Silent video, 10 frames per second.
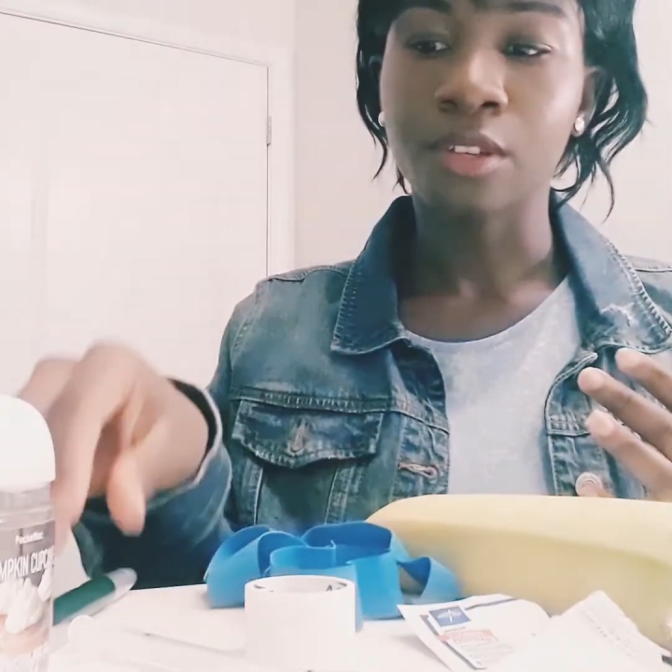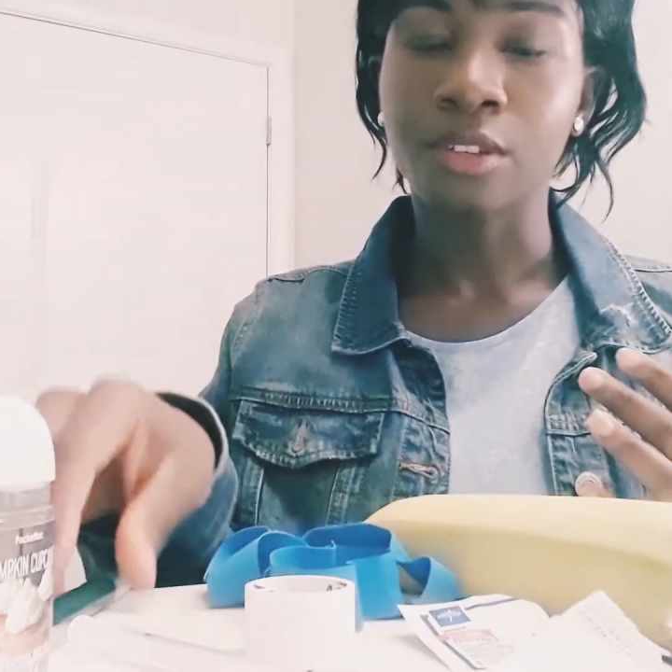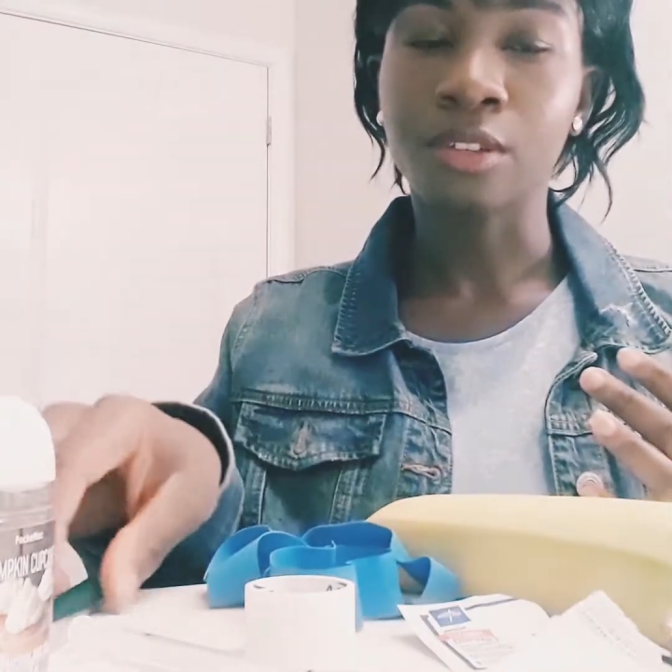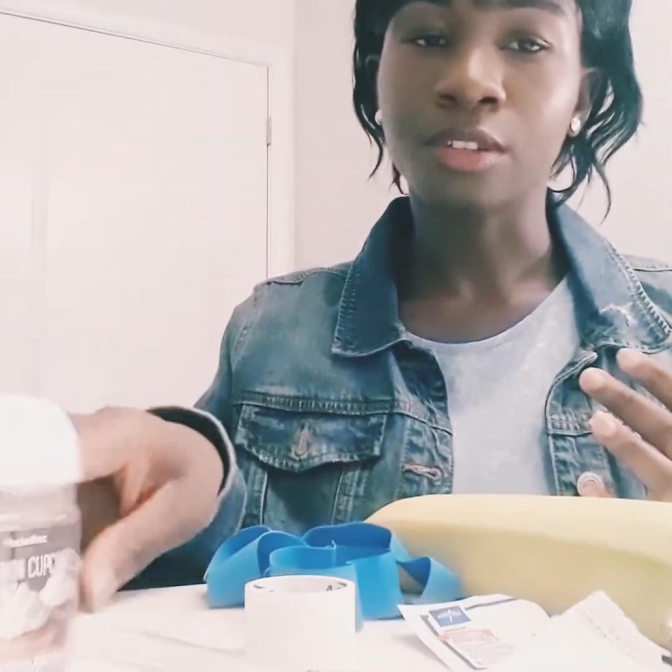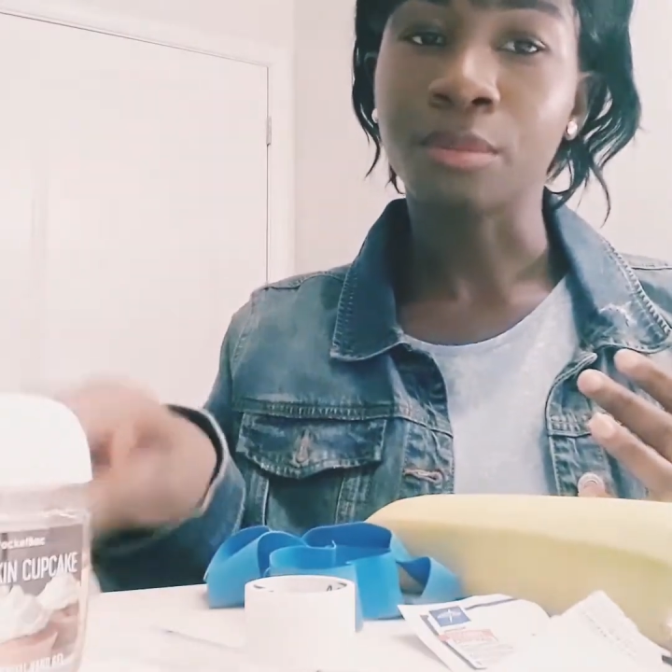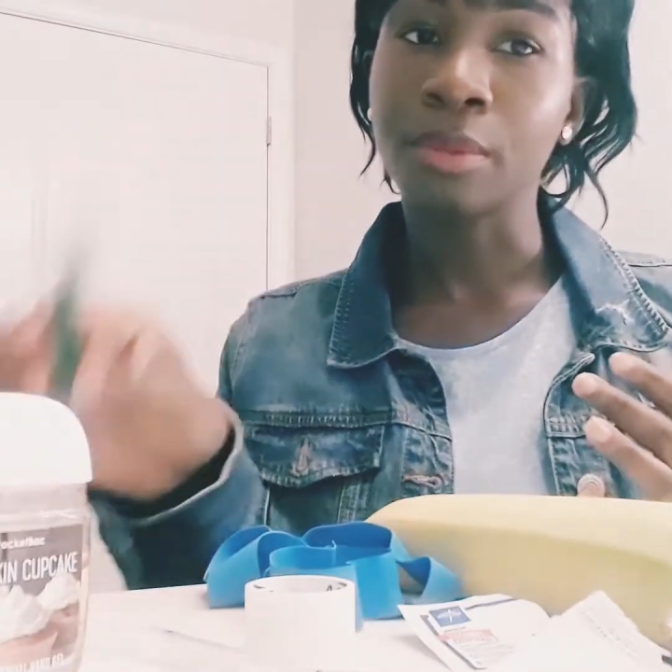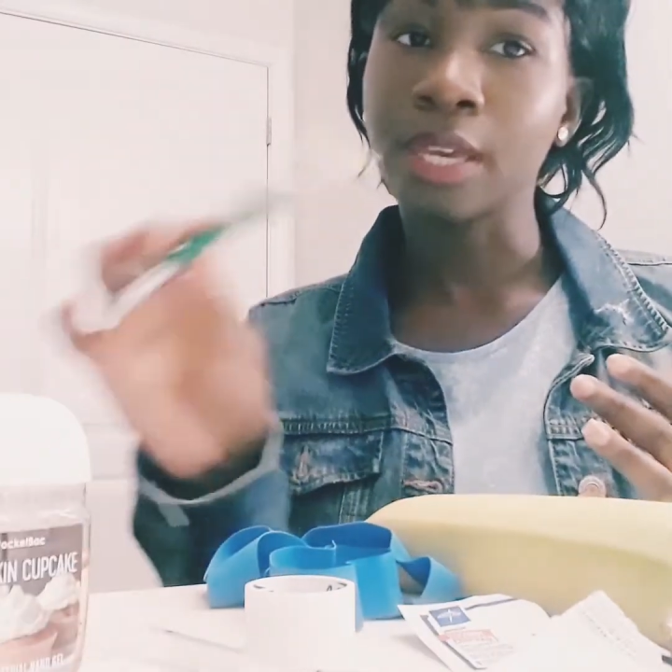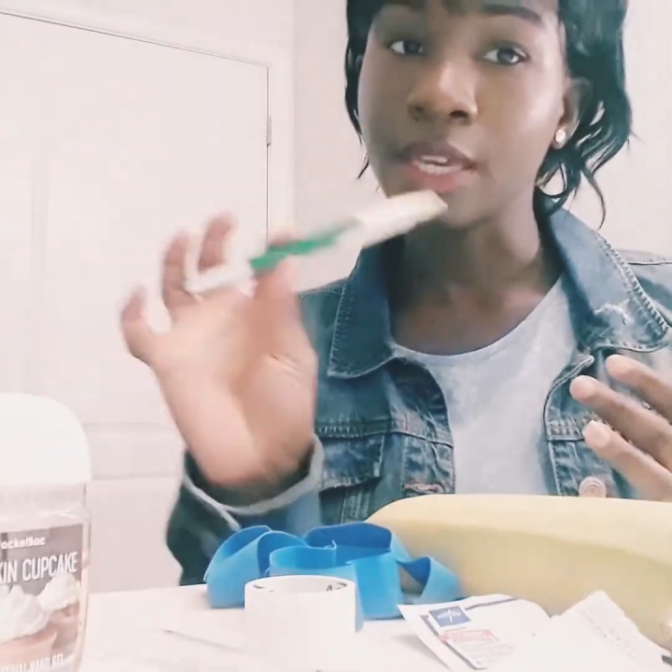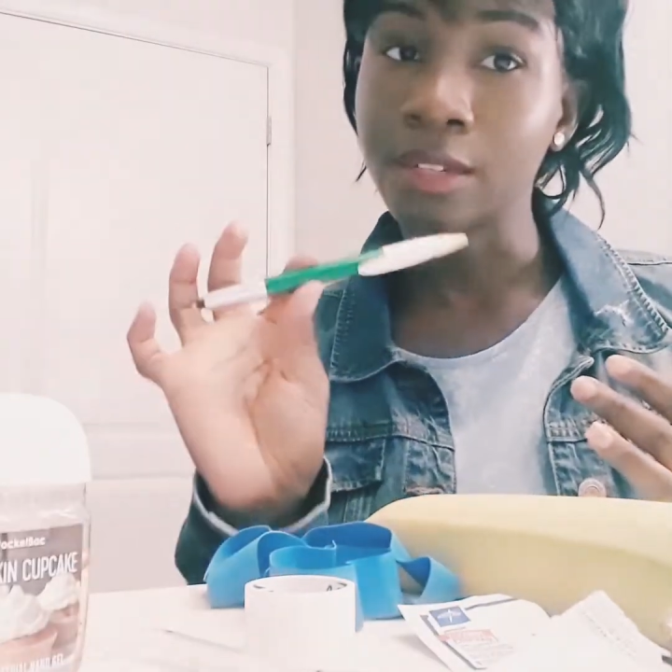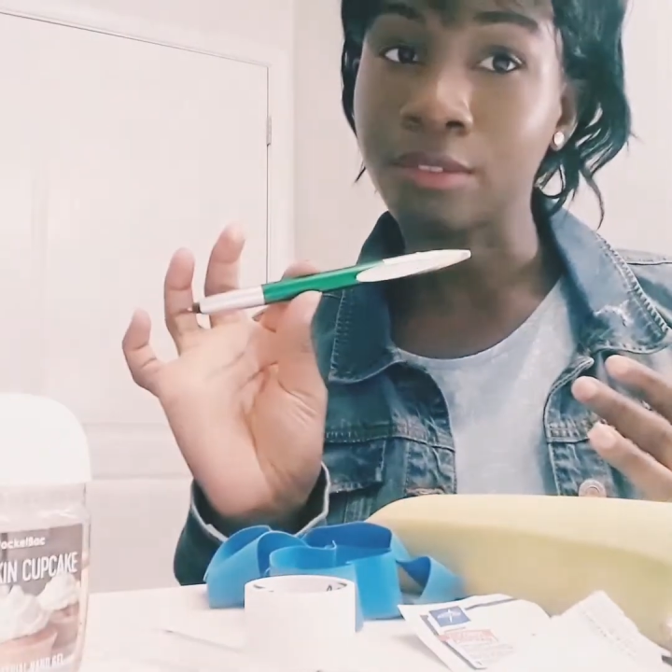you need
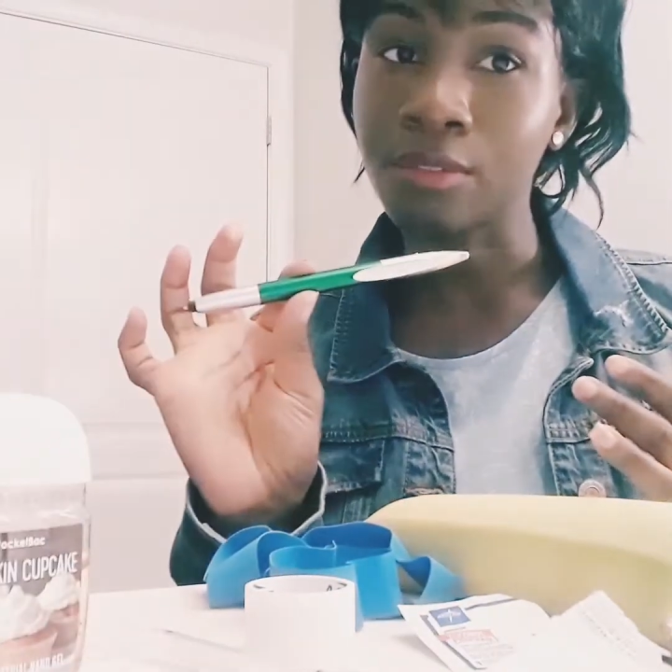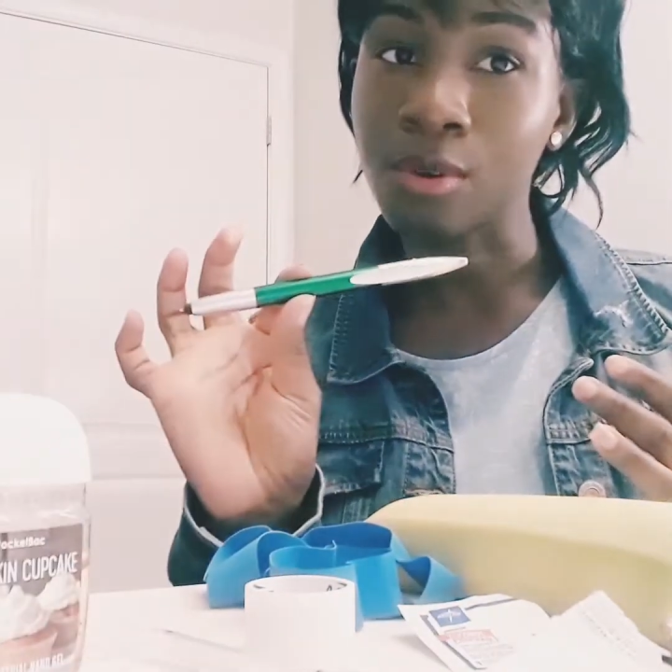pen, of